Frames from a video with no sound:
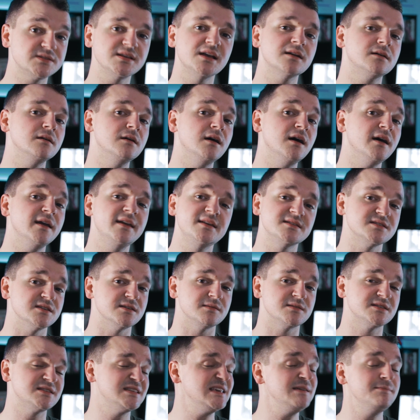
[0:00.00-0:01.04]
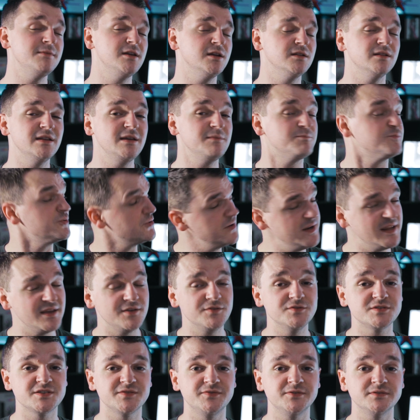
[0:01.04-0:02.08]
Sakuga is a seemingly pretty
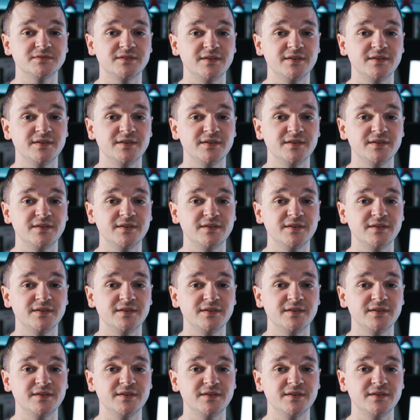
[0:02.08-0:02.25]
useful